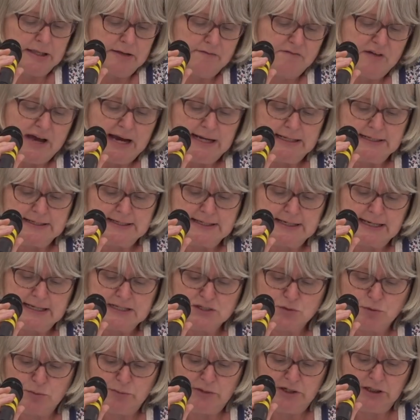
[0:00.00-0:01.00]
that violence
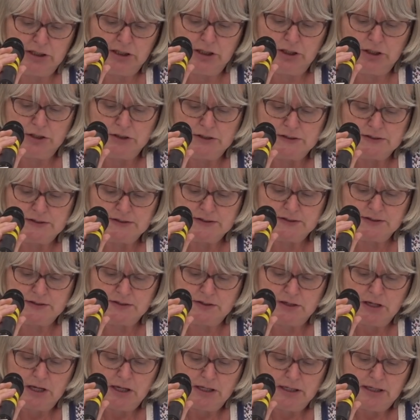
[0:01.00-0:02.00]
against women and
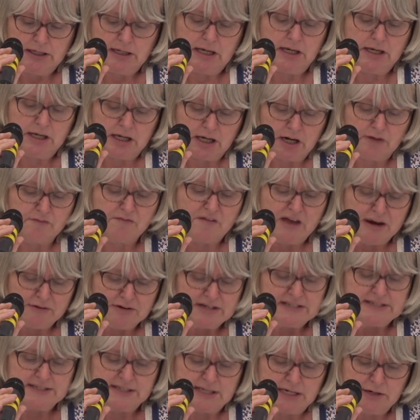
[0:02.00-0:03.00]
girls are
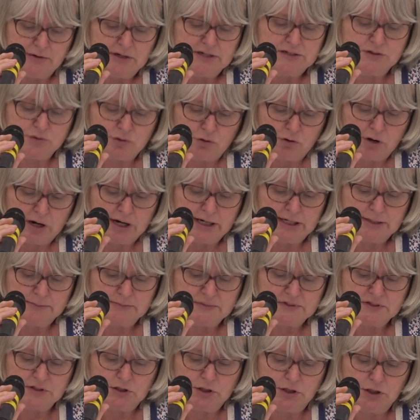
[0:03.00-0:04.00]
very serious
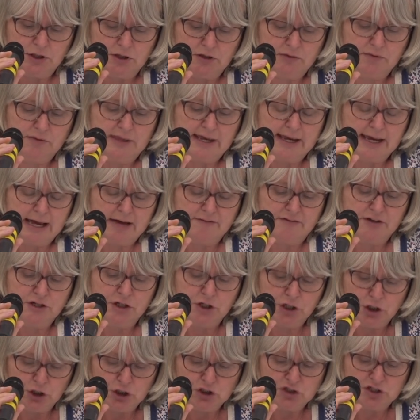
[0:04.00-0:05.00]
crimes. They have a
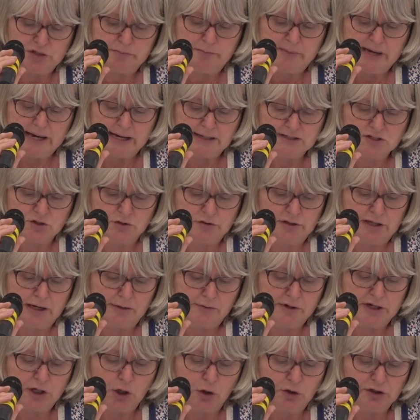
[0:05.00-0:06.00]
huge impact on
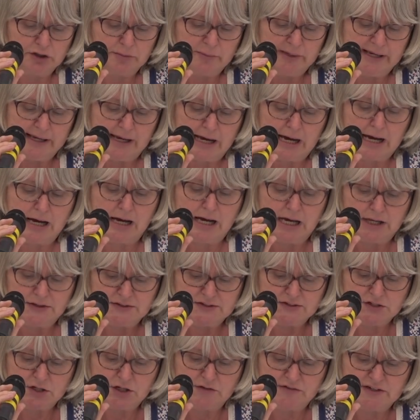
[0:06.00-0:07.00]
our economy, our
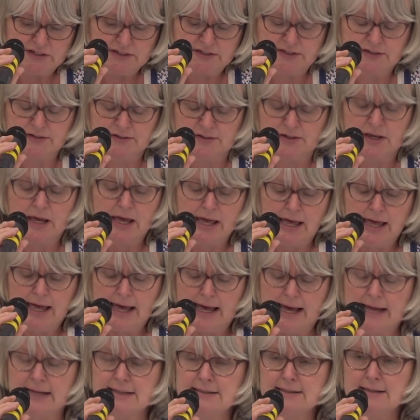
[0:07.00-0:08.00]
health services,
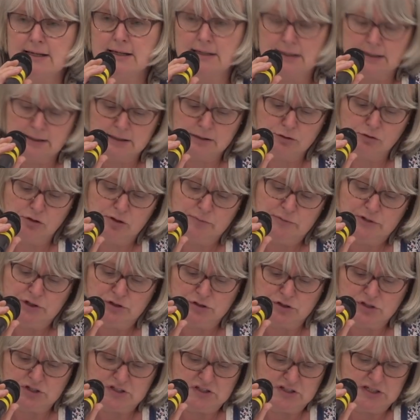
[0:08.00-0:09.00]
and our
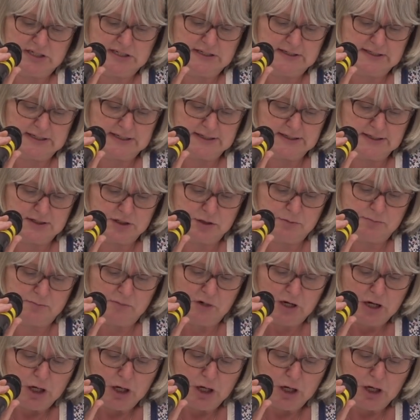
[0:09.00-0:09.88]
criminal justice system.